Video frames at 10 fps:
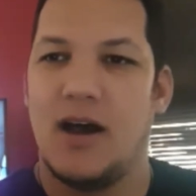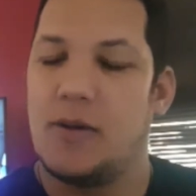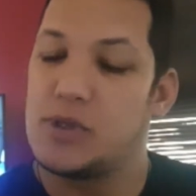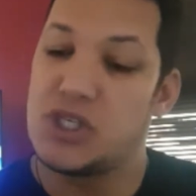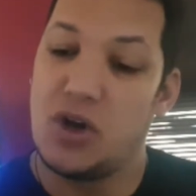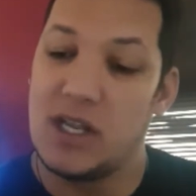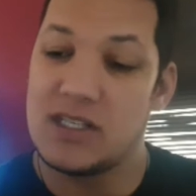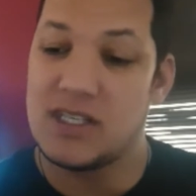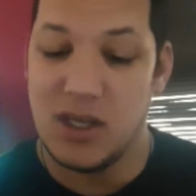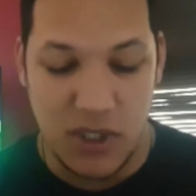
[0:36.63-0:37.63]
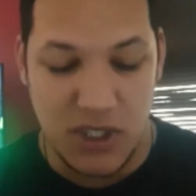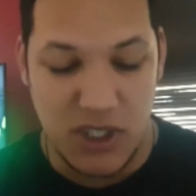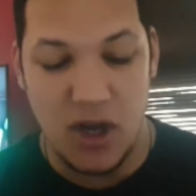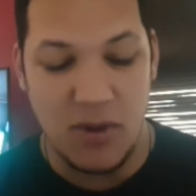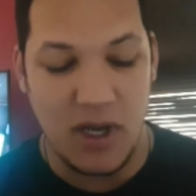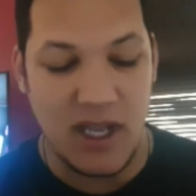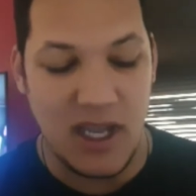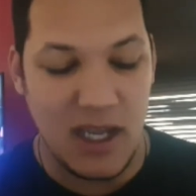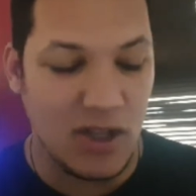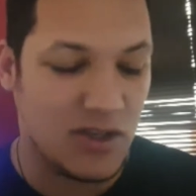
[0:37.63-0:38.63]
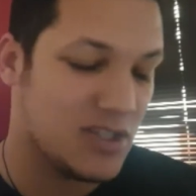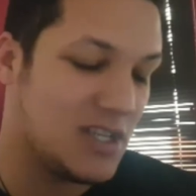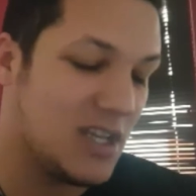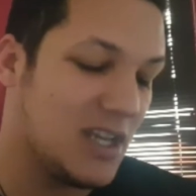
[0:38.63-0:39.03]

So let's see what song about K-Dot you said.